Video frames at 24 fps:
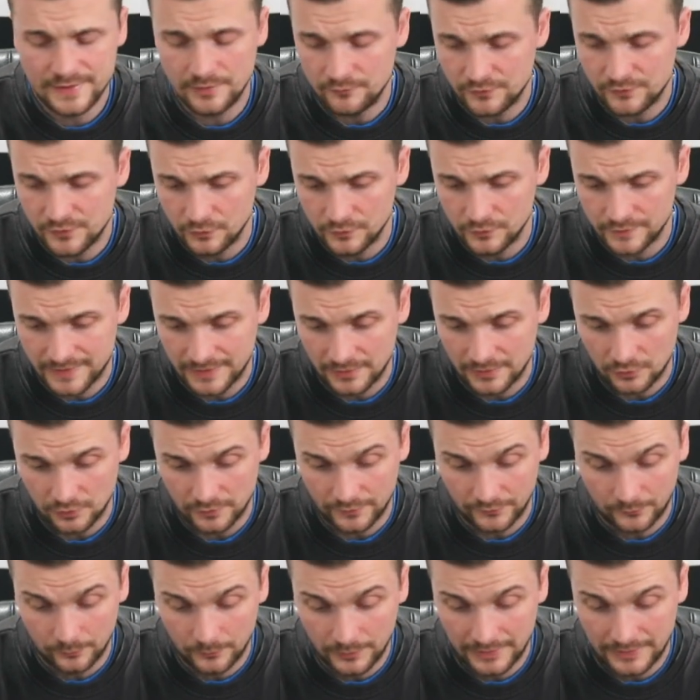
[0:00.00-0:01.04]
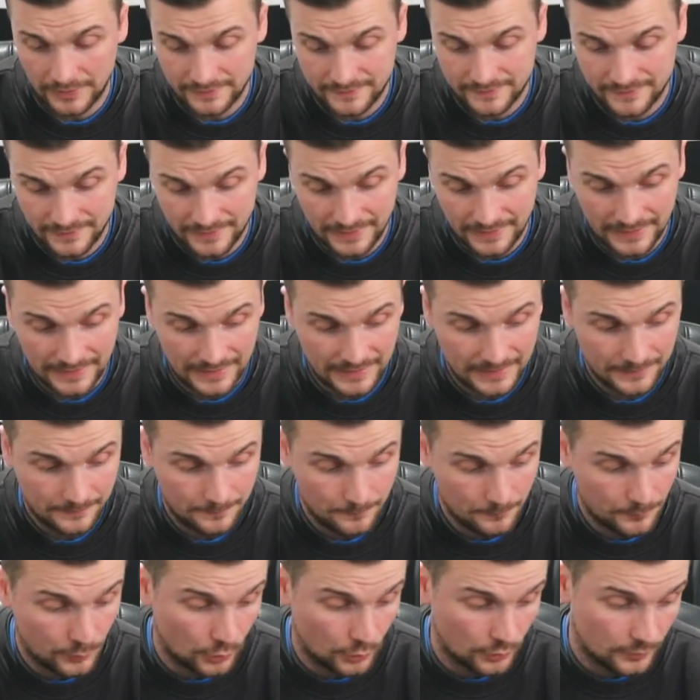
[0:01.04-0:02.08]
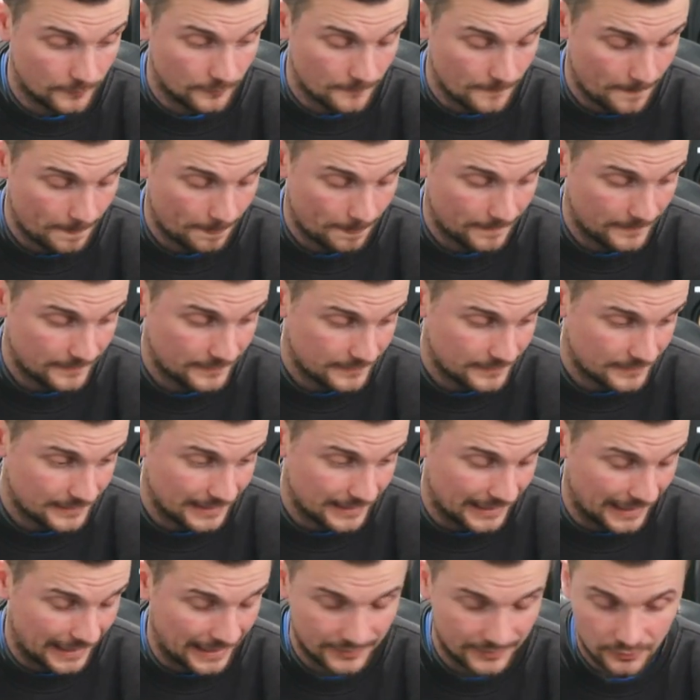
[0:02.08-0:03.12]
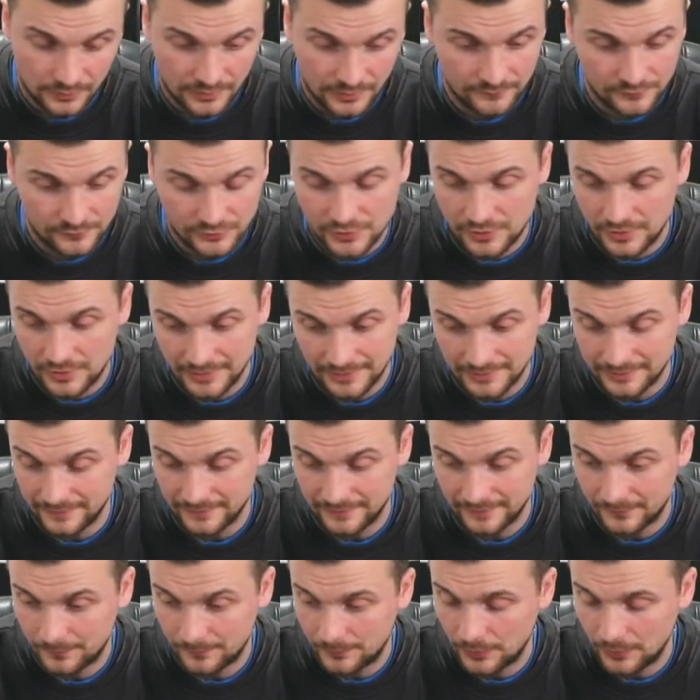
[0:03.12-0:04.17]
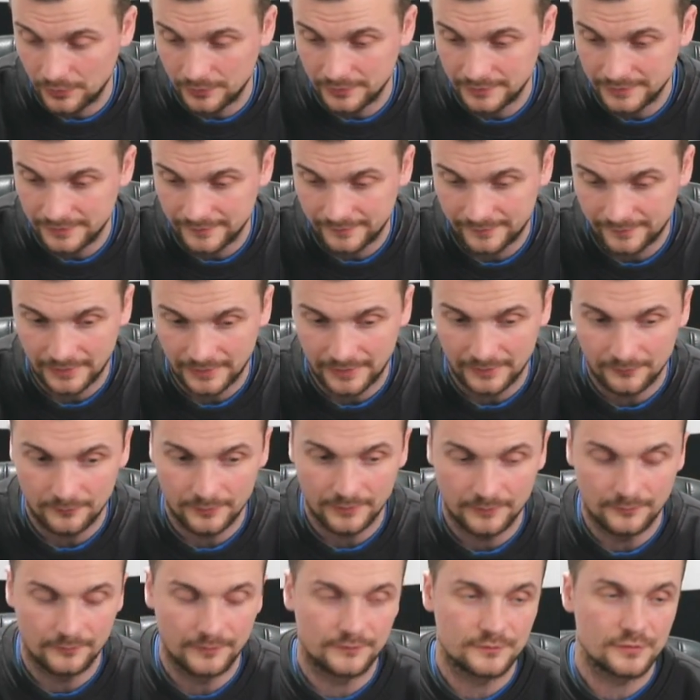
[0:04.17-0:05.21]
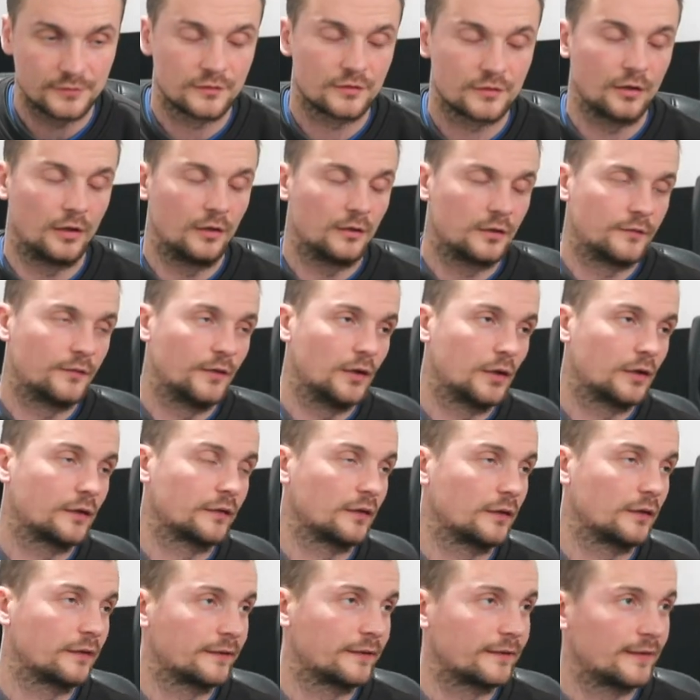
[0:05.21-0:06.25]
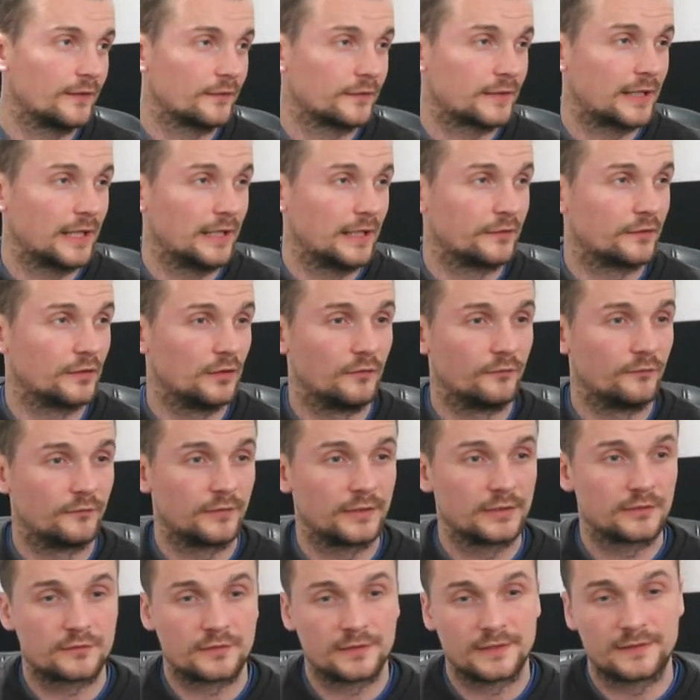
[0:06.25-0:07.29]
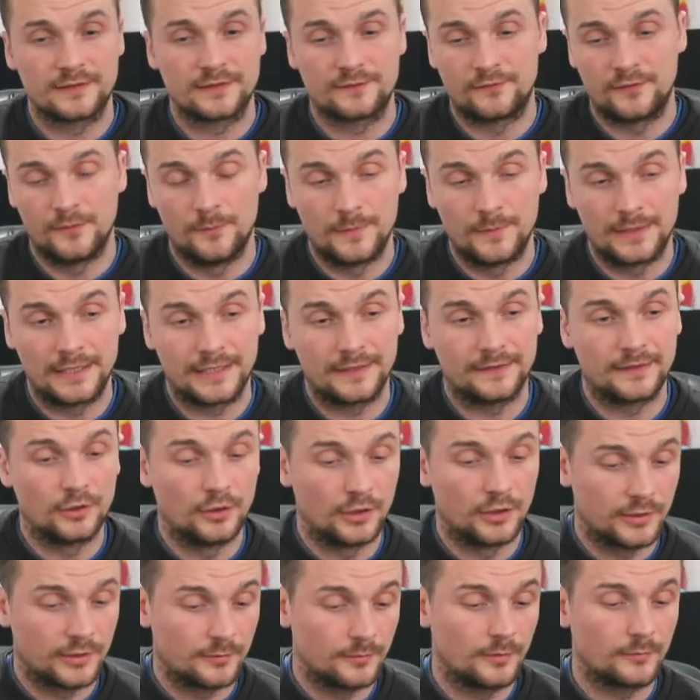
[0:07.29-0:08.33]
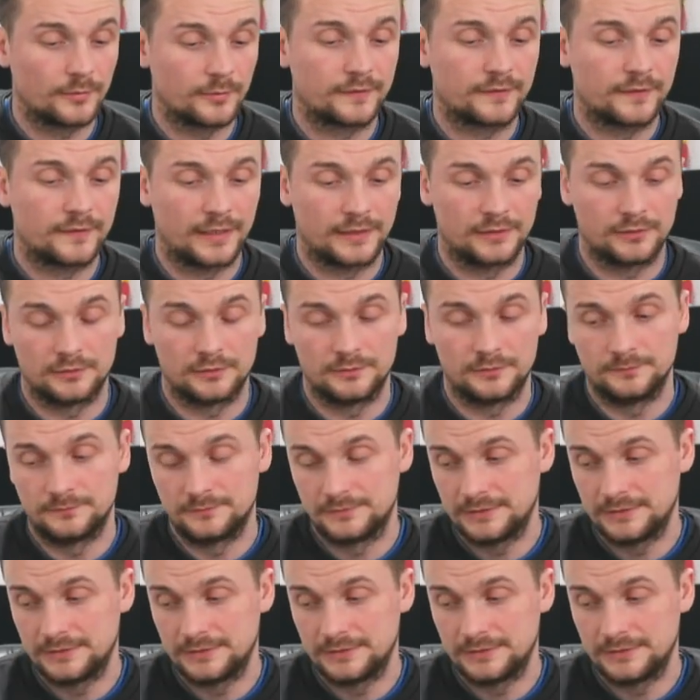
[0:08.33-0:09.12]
results haven't gone as way today, but I don't give a shit at this point. It's like we've just got to focus on ourselves, get our own victories. For me, the only way we stay up